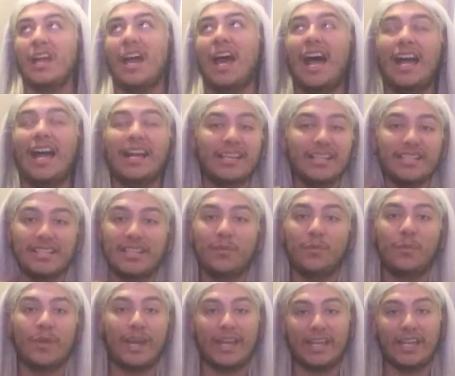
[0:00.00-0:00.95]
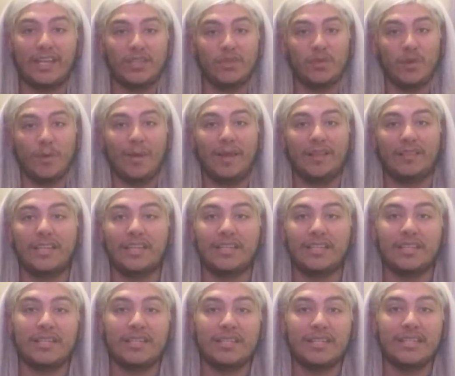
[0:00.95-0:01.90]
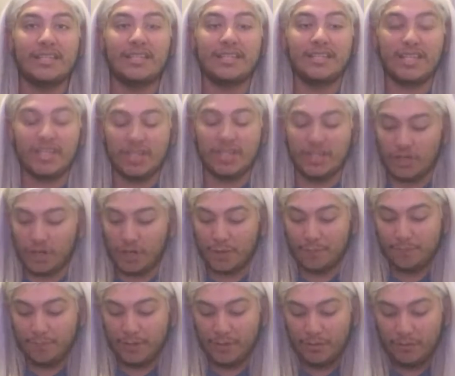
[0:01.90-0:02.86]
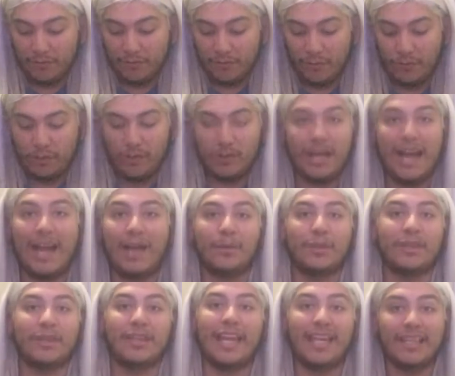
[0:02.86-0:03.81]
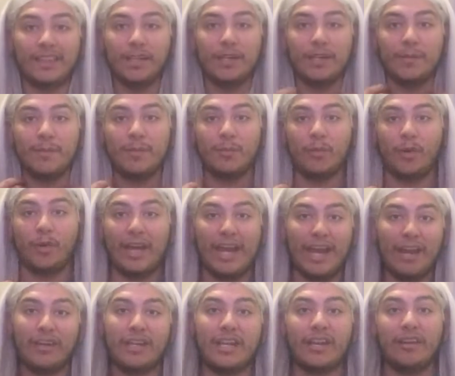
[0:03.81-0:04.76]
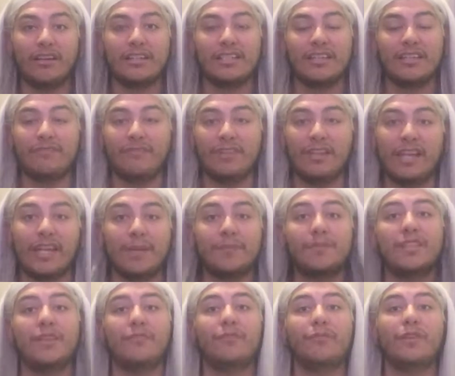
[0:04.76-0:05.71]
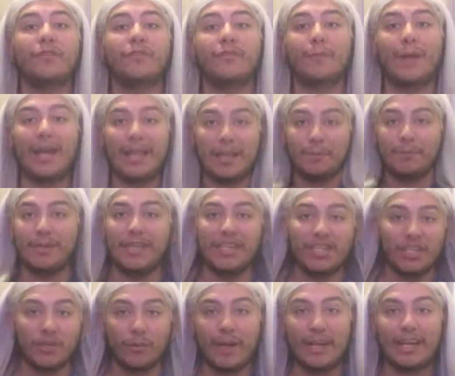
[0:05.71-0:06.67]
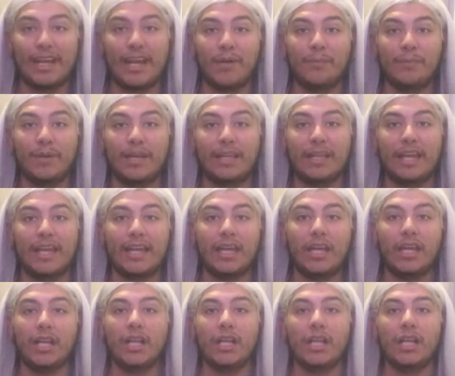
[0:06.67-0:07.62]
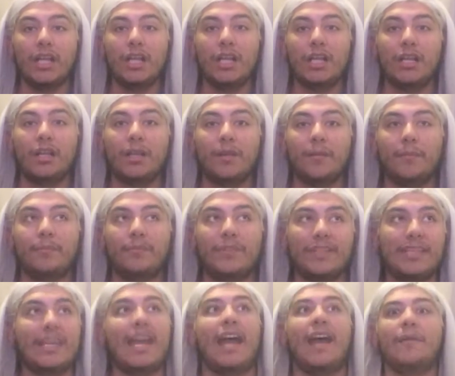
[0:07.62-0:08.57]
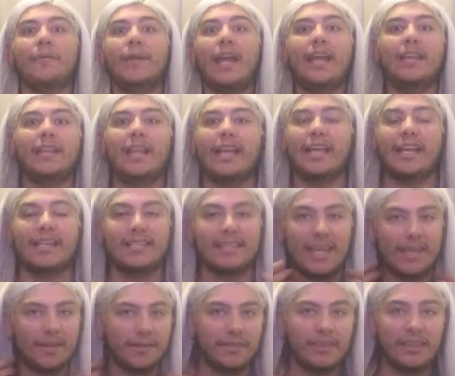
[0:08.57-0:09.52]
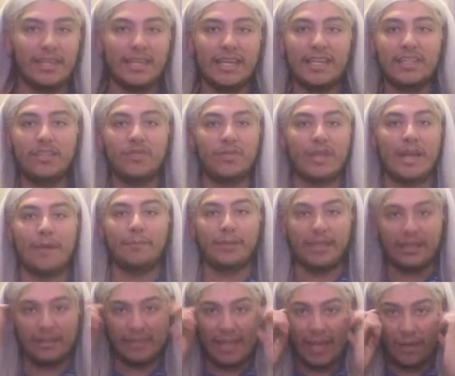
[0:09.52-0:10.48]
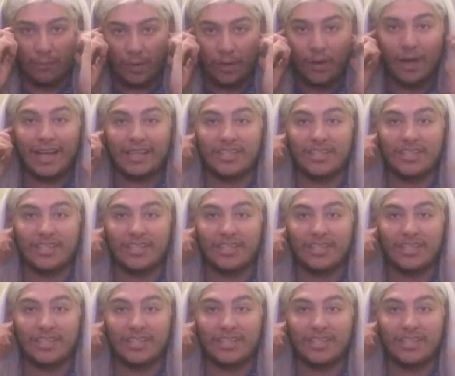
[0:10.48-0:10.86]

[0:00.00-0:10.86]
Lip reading: I'm gonna see what I can do about these because these extensions are beautiful. I would like there to be more hair in here because I feel like I'm suffering from alopecia right now, but like, yeah. And like I said, these do not blend that well.